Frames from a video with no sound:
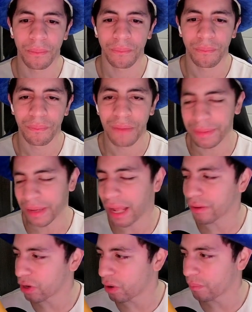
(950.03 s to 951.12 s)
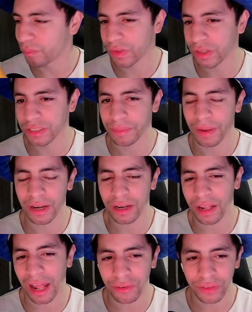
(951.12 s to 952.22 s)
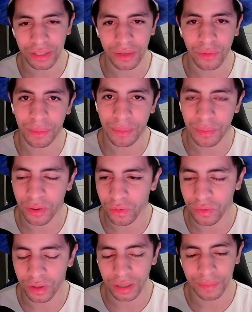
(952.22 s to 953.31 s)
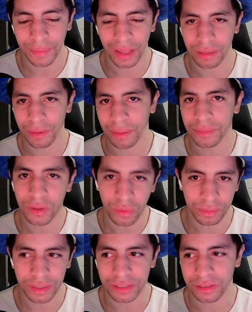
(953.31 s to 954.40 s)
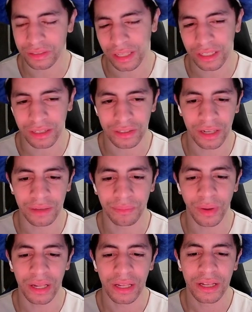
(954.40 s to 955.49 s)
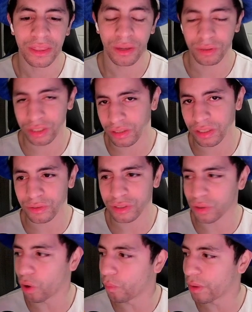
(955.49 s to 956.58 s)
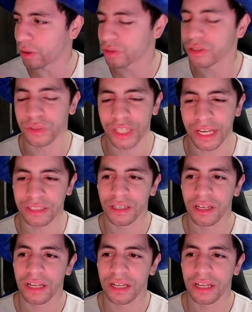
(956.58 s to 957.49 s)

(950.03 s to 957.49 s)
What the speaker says: Maybe, I don't know. Just depending on, I don't think they would have been put over Alabama, Ole Miss, or South Carolina. But there was still hope there. There was still a chance.